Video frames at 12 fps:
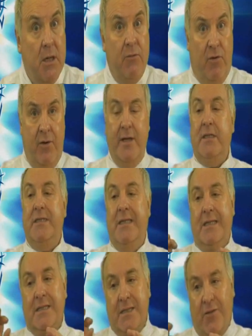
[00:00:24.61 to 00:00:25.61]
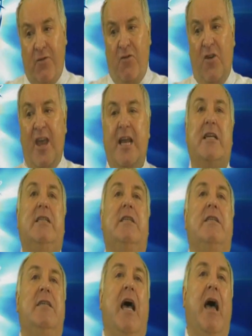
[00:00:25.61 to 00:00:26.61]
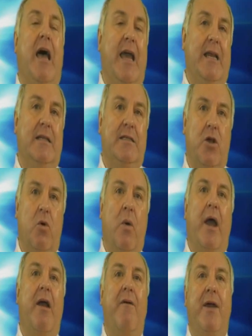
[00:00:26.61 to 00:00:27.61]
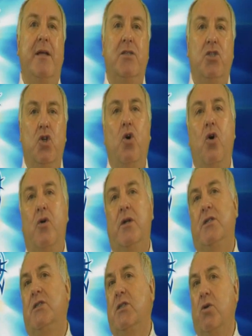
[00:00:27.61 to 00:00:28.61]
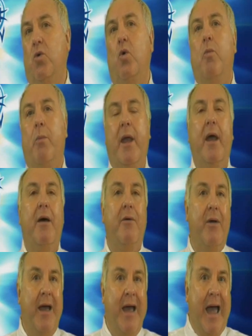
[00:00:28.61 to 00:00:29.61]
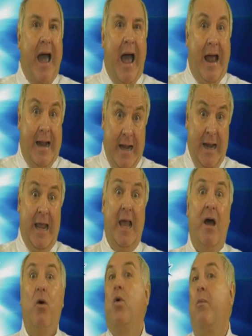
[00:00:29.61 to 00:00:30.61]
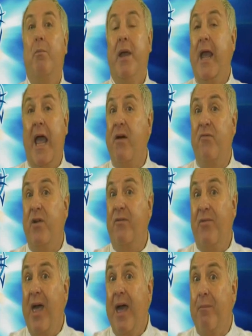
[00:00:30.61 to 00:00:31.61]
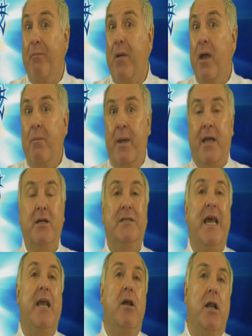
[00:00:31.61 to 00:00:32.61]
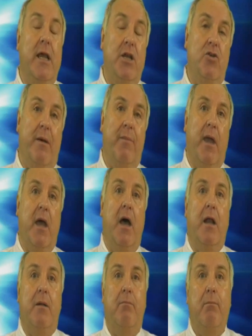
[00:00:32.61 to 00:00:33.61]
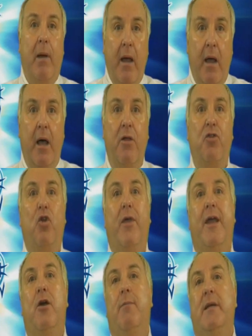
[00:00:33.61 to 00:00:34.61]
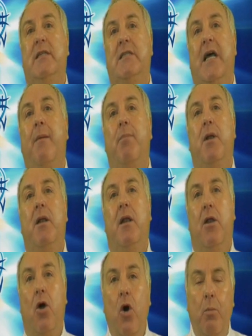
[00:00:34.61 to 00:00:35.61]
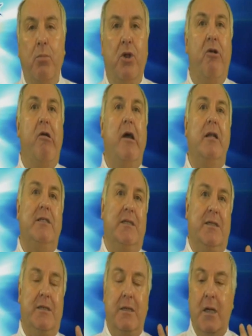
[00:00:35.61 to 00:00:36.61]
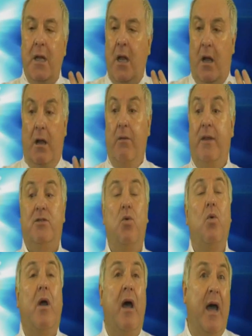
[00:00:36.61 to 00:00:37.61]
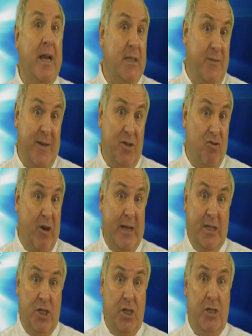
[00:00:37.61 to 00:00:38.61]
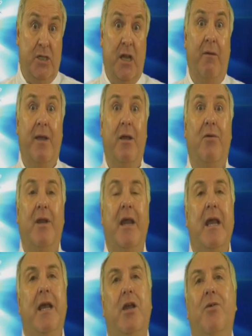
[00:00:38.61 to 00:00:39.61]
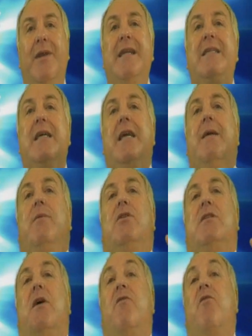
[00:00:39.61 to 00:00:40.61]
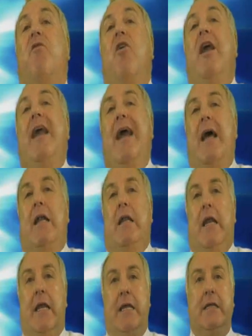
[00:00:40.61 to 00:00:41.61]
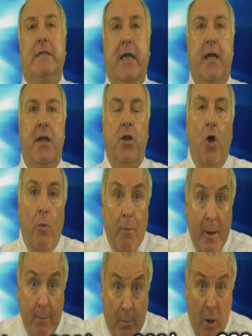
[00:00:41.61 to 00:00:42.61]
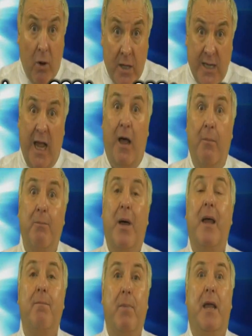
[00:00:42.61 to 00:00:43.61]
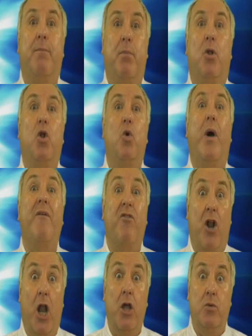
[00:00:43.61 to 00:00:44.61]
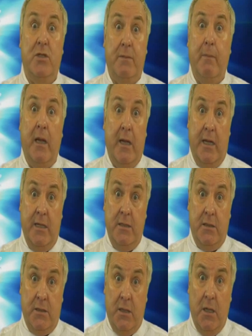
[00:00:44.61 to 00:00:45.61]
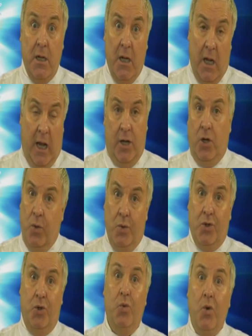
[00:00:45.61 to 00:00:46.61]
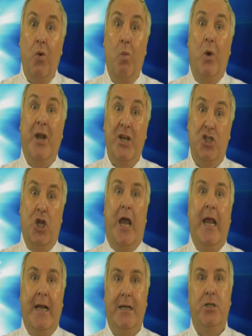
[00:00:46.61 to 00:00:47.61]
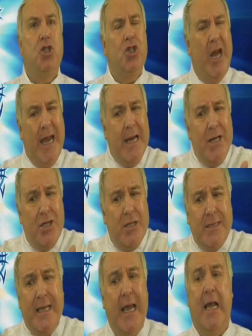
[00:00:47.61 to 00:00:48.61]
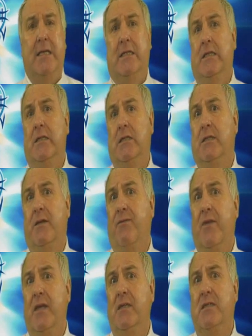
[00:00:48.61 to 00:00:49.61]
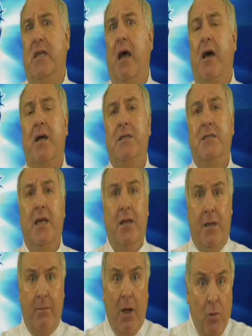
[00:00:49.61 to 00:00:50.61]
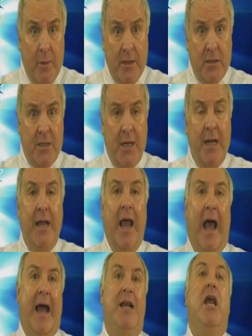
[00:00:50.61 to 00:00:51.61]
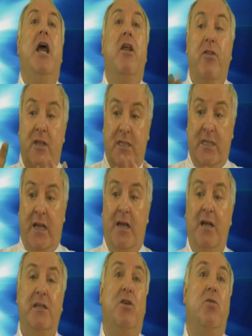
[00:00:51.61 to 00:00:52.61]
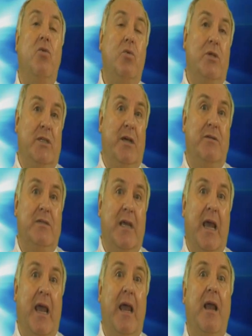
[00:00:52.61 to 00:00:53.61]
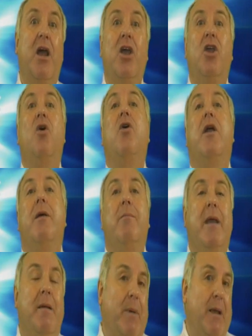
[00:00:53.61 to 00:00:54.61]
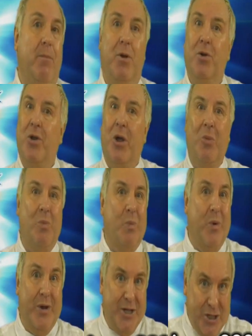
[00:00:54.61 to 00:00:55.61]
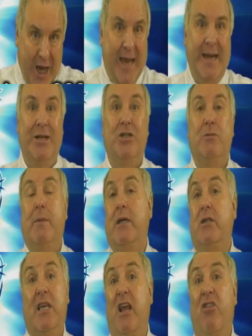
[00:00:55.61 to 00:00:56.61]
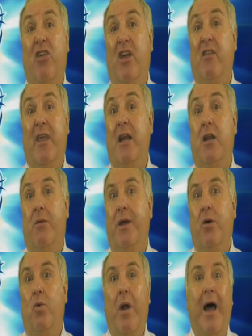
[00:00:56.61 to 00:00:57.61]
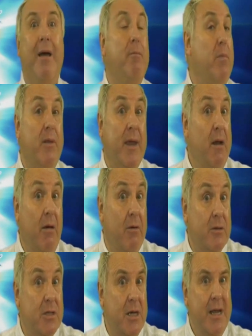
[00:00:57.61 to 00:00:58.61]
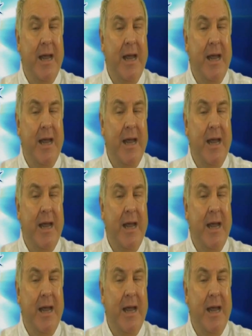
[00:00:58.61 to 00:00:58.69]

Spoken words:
For instance, the fixed signs, Aquarius, Taurus, Scorpio and Leo, be careful of them because they could lead you up the garden path or they could be stubborn and obdurate and, oh, there's all kinds of intransigence going on here. You need to keep yourself free and easy and not be bogged down by people who have closed minds and who do not want to change. Change is the essence of these stars at the moment, and yet the stars are also saying you're going to meet people who don't want to change because they think they're doing all right, but they're not.